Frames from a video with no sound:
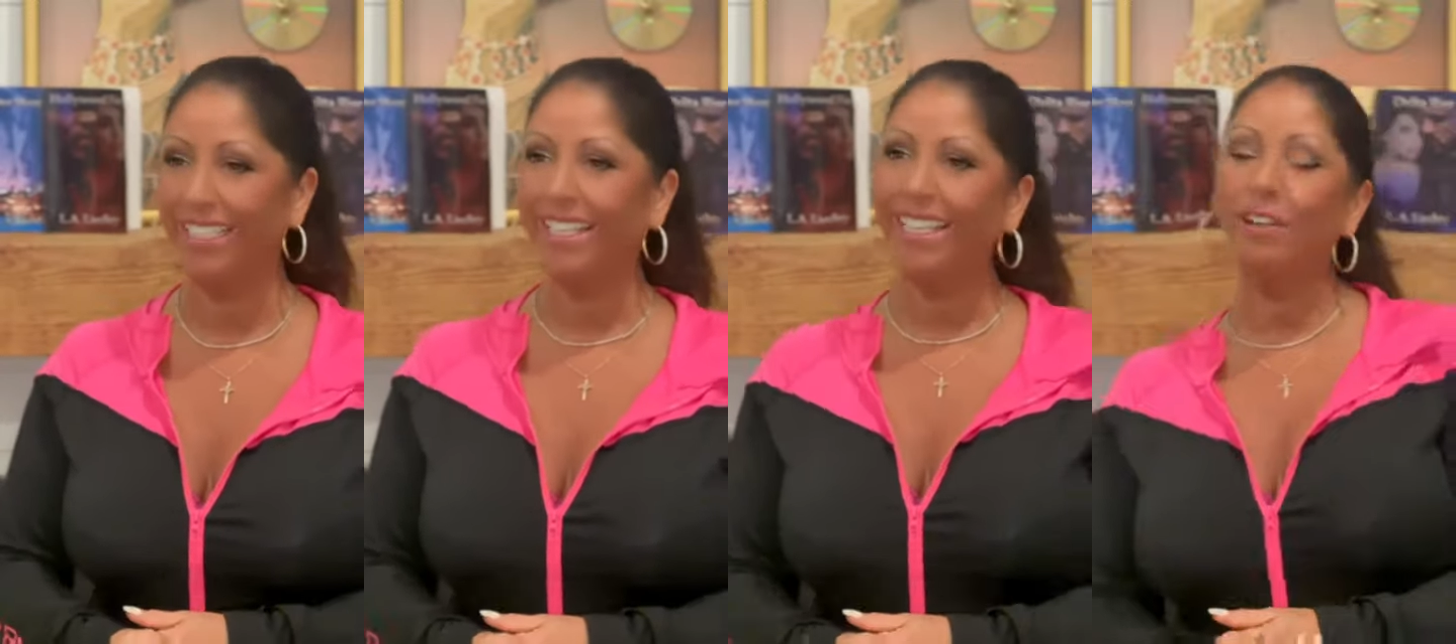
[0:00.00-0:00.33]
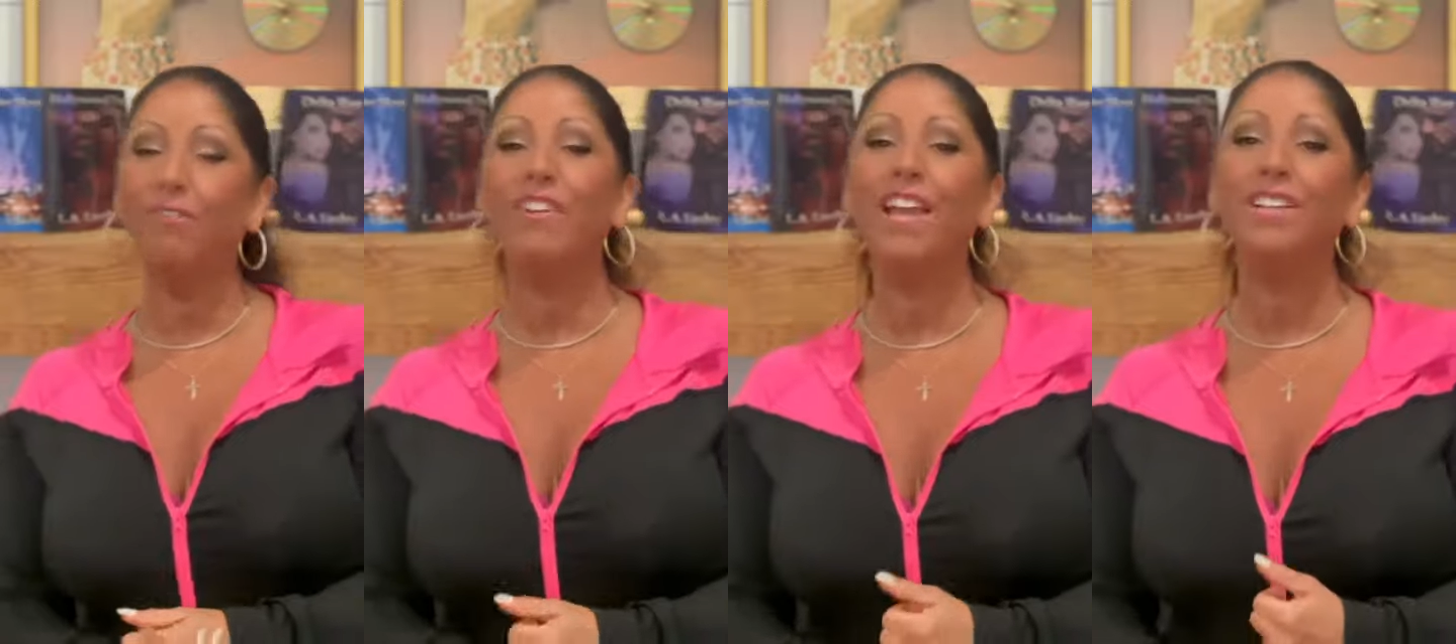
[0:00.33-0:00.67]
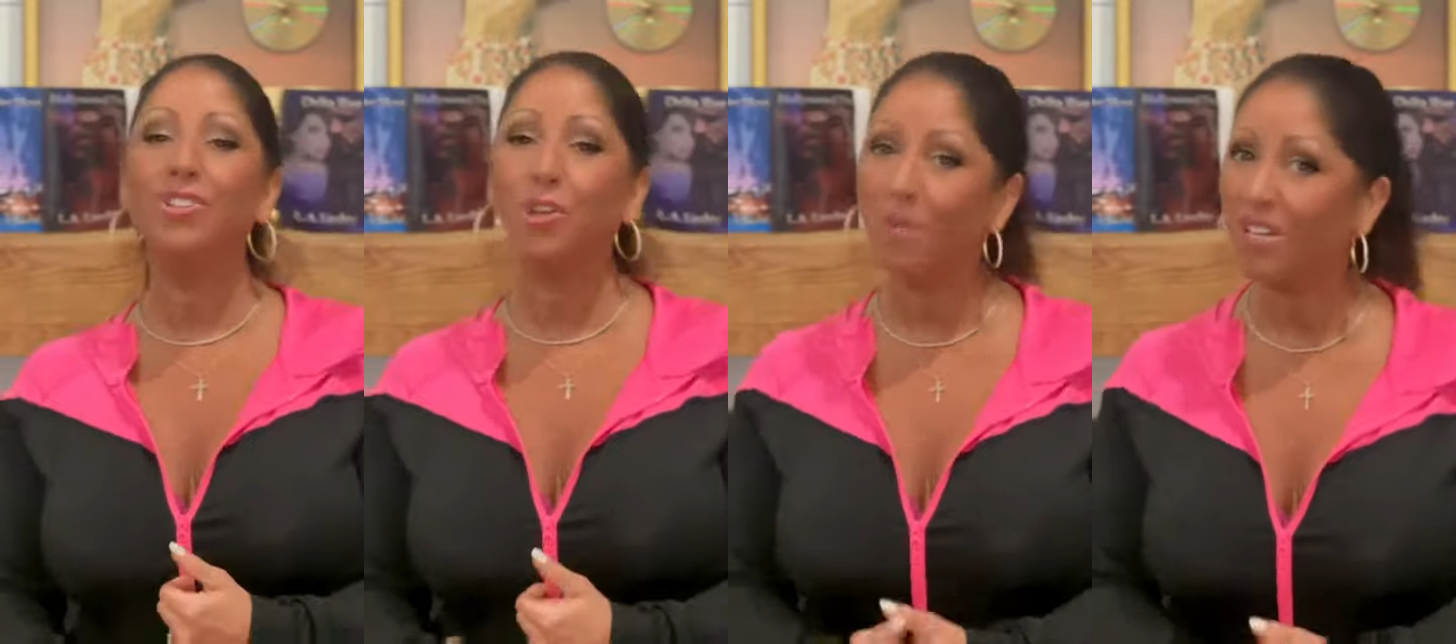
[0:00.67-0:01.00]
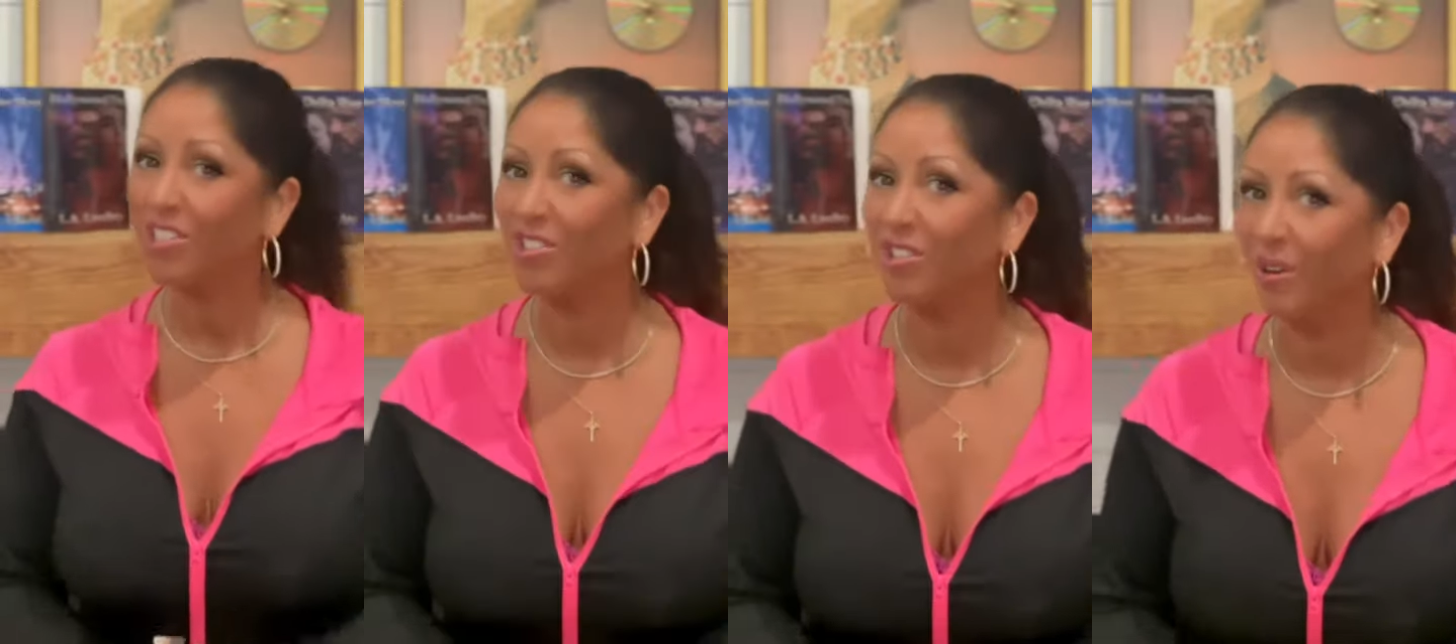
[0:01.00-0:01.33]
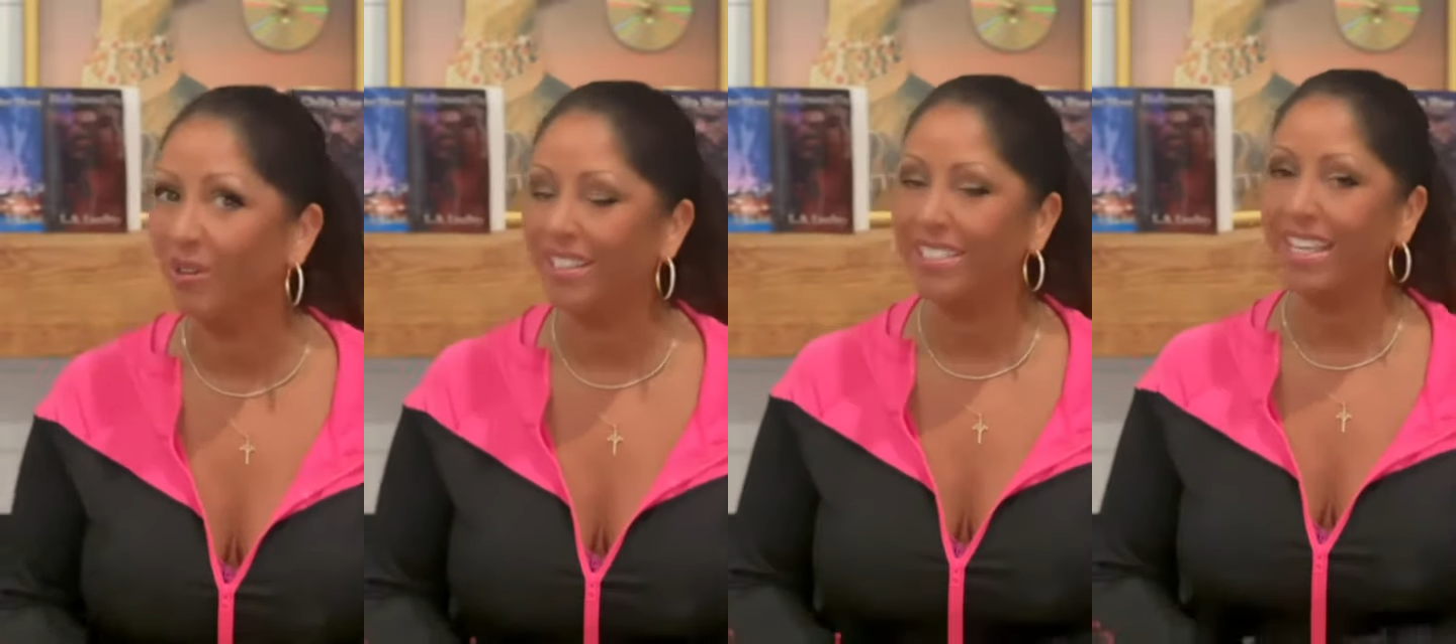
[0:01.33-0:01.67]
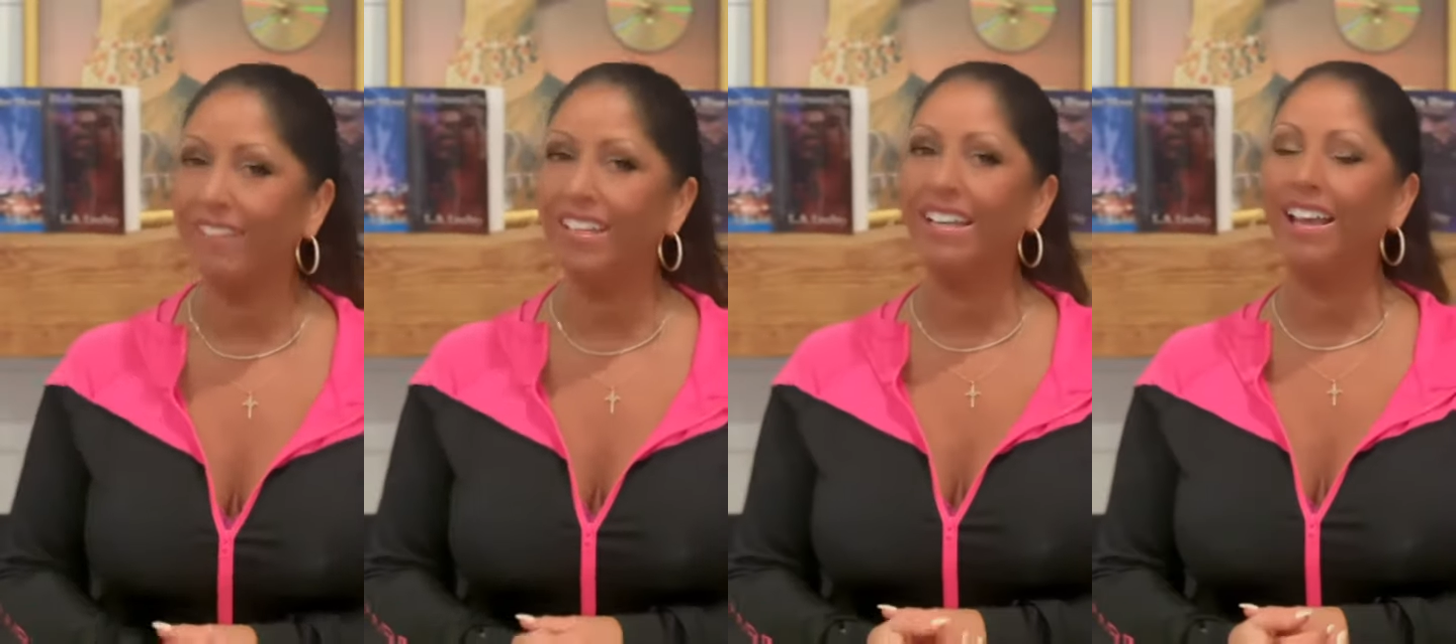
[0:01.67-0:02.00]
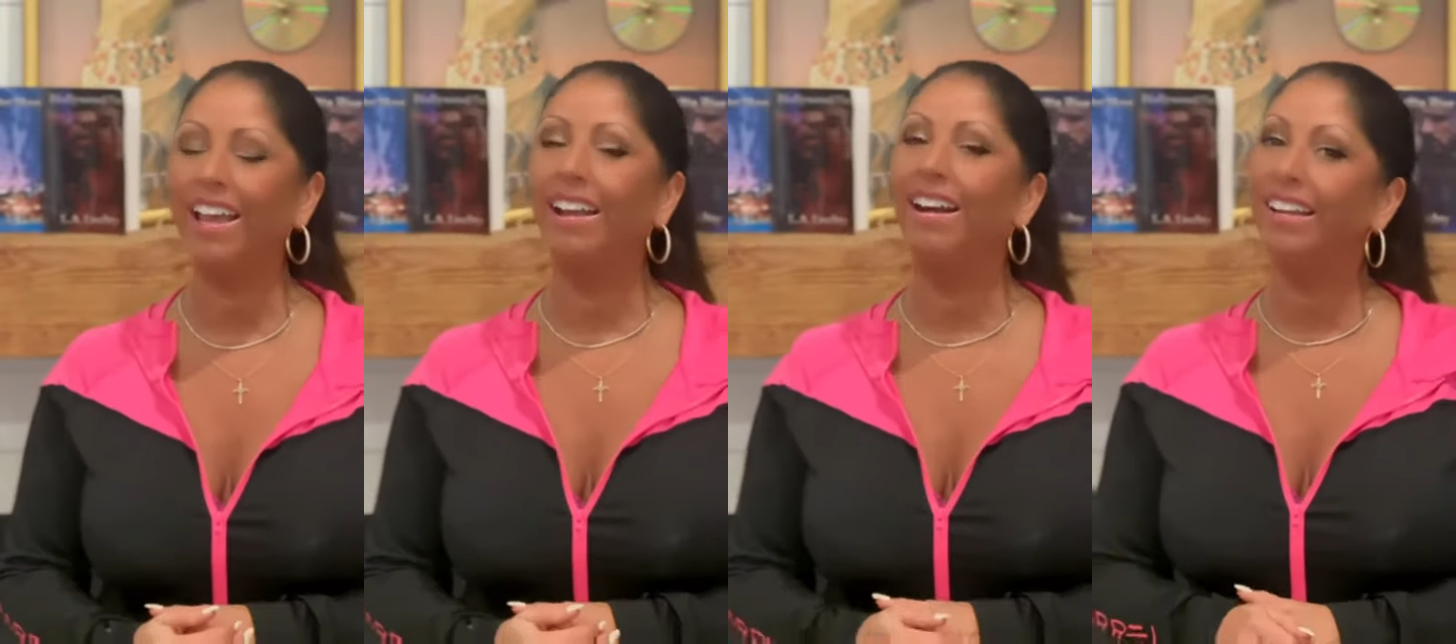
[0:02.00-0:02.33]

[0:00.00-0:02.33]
In fact, so much so that David and I